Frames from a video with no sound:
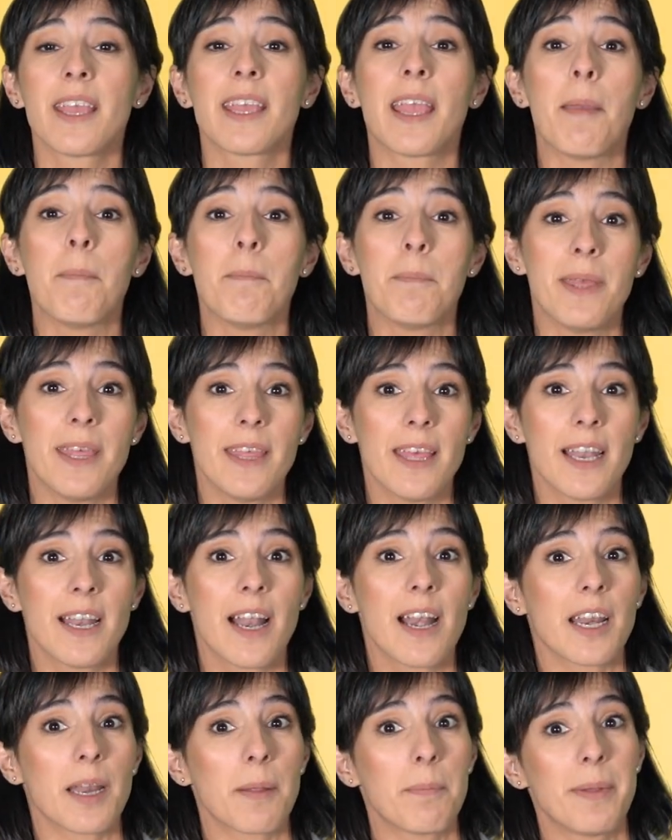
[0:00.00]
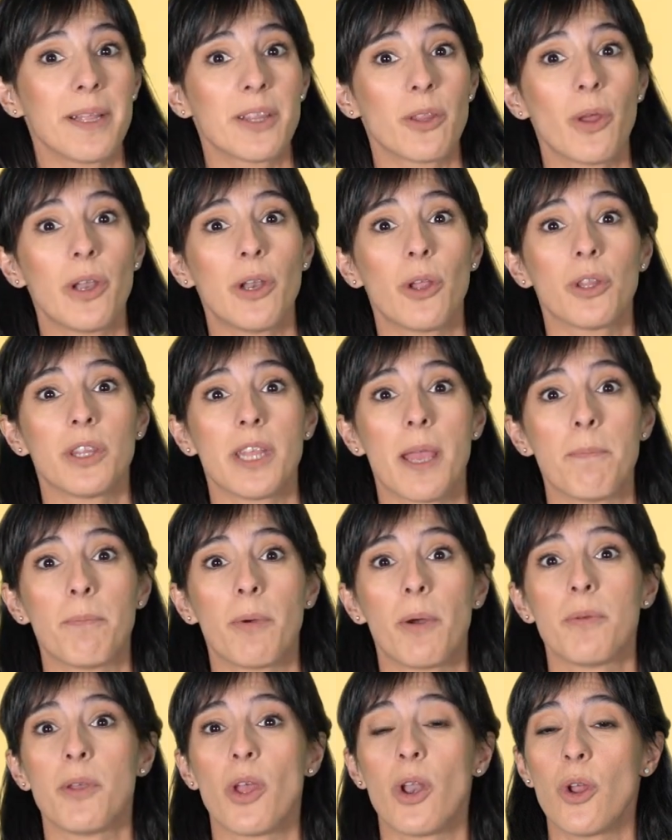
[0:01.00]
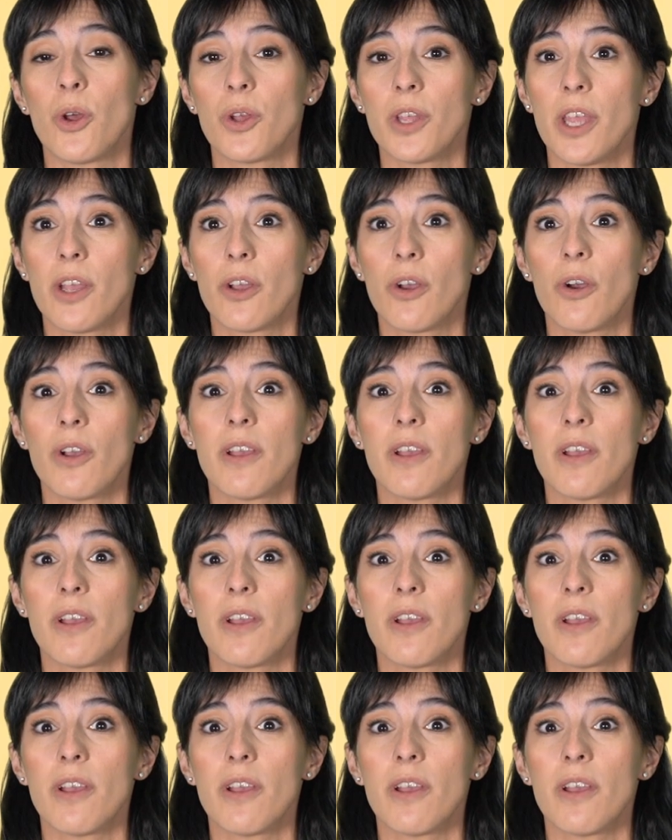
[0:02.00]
that prevent the respect of the biological